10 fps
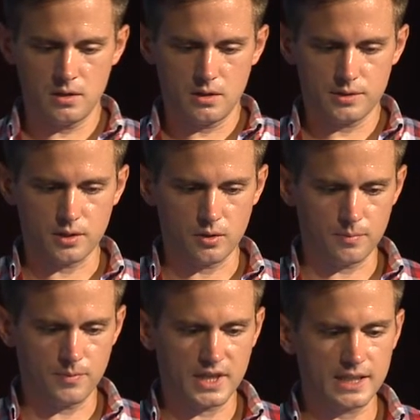
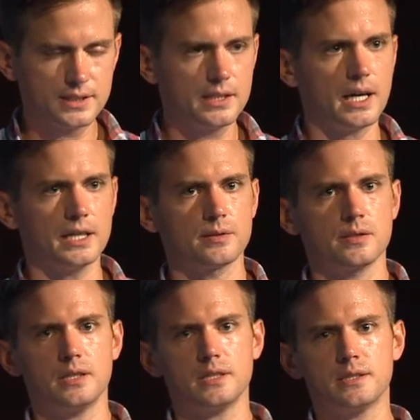So that's a nice
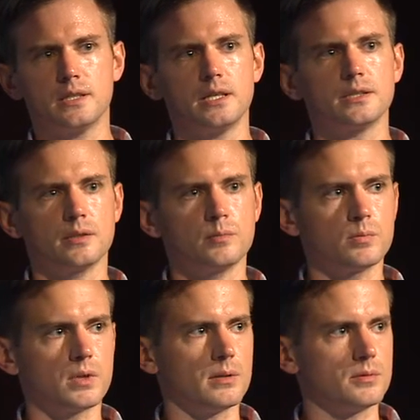simple
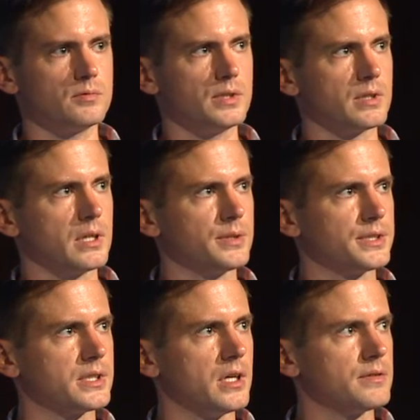problem. We were able to
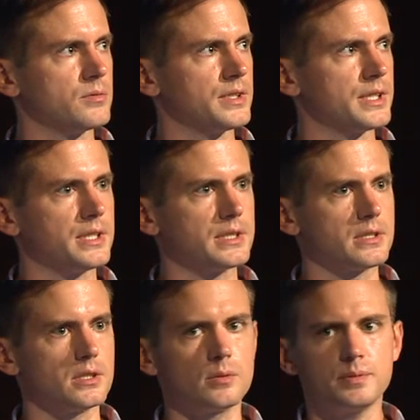solve it with this
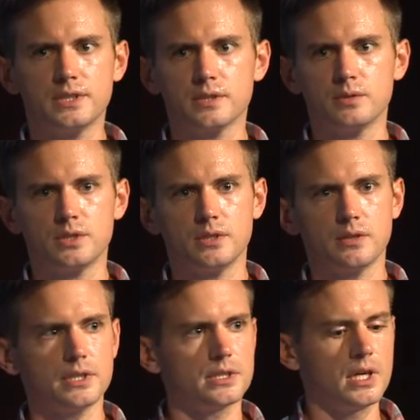little piece of
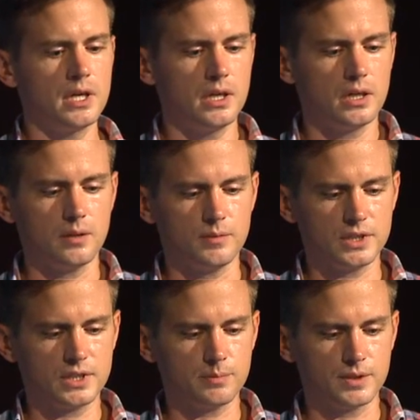machinery that
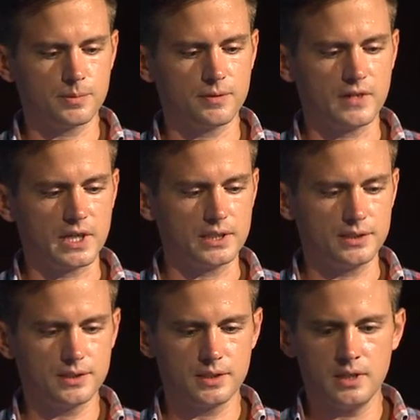Shapeless provides.